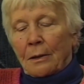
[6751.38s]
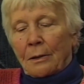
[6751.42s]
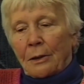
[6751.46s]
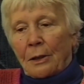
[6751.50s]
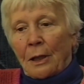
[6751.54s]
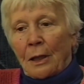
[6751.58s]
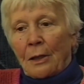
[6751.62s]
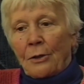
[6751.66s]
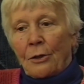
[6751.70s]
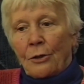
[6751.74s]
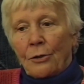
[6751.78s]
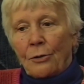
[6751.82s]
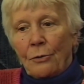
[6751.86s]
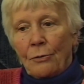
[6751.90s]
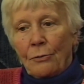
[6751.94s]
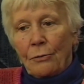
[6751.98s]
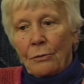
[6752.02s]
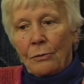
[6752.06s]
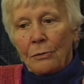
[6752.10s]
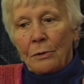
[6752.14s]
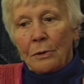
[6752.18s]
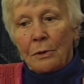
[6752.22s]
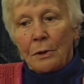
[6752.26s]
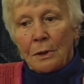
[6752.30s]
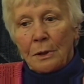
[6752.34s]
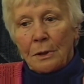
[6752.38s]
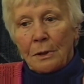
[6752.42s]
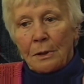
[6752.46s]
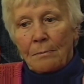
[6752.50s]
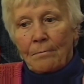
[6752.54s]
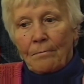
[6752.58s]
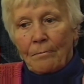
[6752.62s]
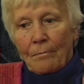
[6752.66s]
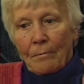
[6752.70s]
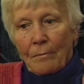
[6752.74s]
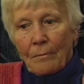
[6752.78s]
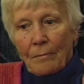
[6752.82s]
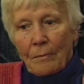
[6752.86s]
that your
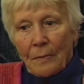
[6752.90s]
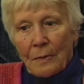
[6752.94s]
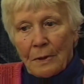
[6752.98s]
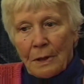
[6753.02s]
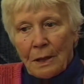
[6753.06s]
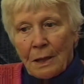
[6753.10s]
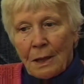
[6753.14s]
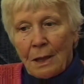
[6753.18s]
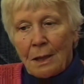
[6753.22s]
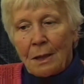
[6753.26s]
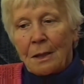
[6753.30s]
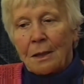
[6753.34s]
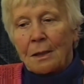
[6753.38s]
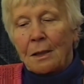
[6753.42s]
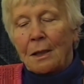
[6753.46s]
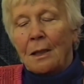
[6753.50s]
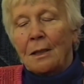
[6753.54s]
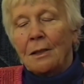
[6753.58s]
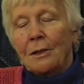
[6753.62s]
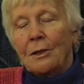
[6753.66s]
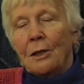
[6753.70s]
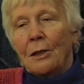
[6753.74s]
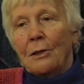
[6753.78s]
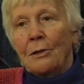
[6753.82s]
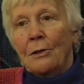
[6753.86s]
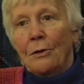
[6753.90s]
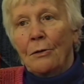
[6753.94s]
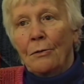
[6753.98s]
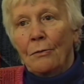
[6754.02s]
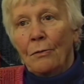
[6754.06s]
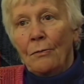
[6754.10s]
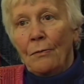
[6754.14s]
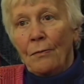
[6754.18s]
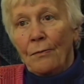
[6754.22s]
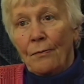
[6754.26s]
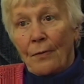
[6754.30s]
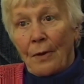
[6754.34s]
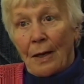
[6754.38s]
sisters and
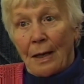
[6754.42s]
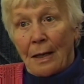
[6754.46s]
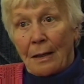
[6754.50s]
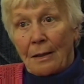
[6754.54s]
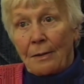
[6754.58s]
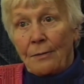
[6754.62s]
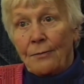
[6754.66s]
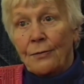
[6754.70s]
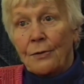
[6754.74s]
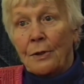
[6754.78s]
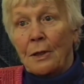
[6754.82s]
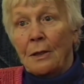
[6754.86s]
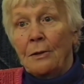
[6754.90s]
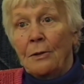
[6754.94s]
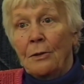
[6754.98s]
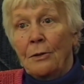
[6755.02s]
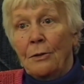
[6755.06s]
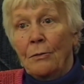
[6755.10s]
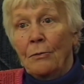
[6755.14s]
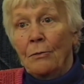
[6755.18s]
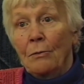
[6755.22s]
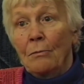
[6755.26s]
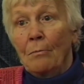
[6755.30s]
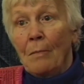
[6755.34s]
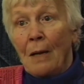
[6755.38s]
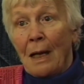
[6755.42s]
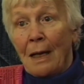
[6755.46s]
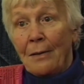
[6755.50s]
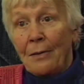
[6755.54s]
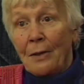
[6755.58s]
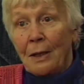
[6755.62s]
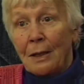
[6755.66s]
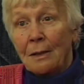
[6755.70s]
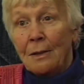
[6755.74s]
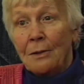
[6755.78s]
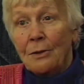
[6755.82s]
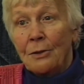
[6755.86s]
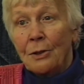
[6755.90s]
your wives and your
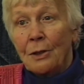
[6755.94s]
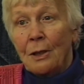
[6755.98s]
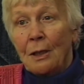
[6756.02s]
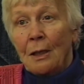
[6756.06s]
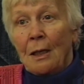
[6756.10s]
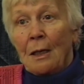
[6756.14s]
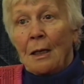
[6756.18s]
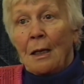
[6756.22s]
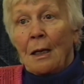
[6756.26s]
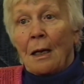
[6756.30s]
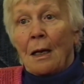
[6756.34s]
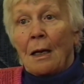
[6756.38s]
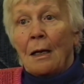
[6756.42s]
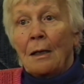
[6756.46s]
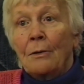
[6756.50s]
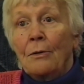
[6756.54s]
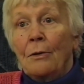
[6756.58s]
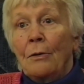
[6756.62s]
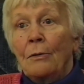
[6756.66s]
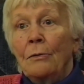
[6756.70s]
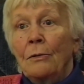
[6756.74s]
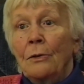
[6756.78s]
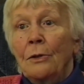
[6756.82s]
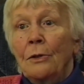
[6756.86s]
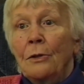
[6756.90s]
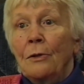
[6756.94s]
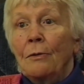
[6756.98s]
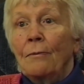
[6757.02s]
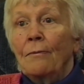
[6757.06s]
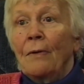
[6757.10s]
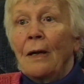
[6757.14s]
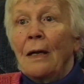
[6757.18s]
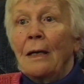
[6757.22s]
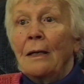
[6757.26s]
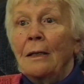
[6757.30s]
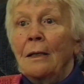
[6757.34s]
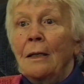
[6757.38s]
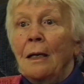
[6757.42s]
mothers are going to
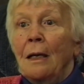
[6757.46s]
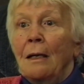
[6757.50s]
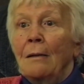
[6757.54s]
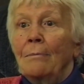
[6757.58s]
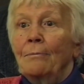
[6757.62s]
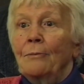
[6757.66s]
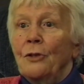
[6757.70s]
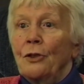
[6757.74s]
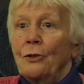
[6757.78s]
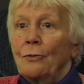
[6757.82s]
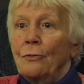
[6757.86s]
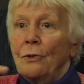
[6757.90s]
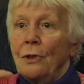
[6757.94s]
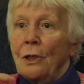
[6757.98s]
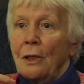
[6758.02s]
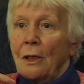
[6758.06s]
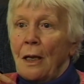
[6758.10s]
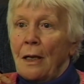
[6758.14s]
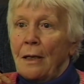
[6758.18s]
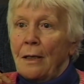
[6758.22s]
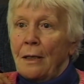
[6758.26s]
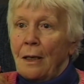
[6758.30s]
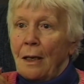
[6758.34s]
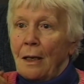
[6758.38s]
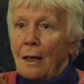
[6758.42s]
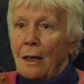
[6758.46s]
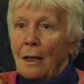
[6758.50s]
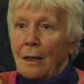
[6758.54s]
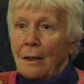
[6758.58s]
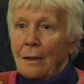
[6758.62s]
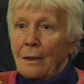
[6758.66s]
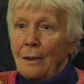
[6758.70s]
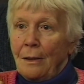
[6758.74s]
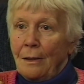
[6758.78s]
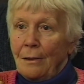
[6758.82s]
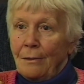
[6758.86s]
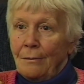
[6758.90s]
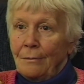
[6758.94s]
wind up just like
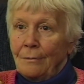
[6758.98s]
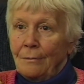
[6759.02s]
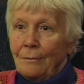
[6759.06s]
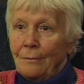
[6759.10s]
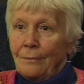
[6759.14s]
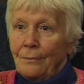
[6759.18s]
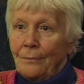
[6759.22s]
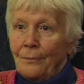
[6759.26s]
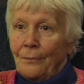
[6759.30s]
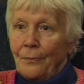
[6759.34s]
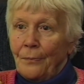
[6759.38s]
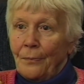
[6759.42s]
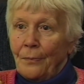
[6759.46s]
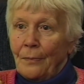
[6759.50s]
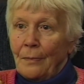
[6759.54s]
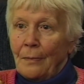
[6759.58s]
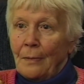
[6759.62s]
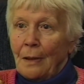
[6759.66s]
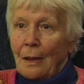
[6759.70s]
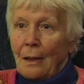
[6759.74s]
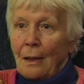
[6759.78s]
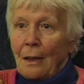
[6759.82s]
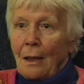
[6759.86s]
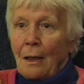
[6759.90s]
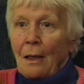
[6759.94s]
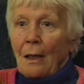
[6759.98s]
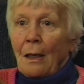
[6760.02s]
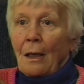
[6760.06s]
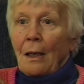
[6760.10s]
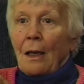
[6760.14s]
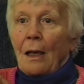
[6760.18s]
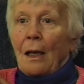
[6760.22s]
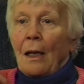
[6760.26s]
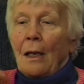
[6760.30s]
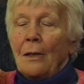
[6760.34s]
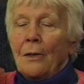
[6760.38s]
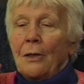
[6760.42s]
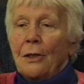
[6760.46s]
I.
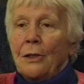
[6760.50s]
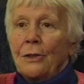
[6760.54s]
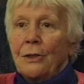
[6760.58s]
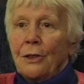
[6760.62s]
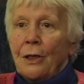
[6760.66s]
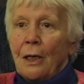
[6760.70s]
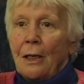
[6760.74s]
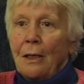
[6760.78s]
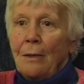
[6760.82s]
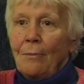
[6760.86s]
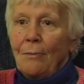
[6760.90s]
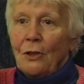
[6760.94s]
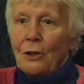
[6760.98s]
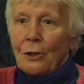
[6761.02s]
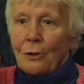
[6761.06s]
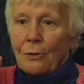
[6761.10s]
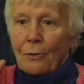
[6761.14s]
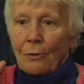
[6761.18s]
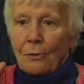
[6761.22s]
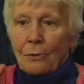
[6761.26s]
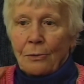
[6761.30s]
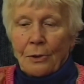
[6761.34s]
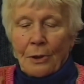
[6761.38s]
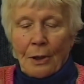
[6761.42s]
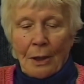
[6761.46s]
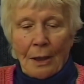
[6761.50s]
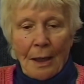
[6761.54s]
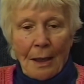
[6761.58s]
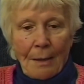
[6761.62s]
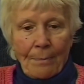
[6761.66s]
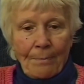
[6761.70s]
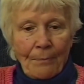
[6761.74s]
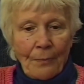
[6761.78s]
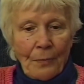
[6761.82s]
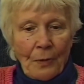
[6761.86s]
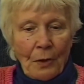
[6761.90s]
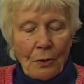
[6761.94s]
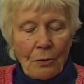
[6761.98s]
And the same is going to
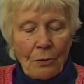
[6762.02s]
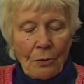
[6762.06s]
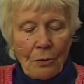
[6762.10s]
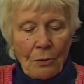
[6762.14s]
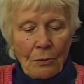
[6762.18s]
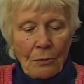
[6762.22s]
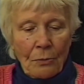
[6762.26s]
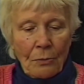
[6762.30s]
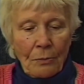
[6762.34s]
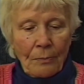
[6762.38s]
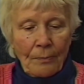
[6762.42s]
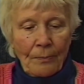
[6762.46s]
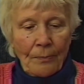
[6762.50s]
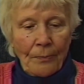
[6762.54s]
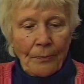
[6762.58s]
happen to you.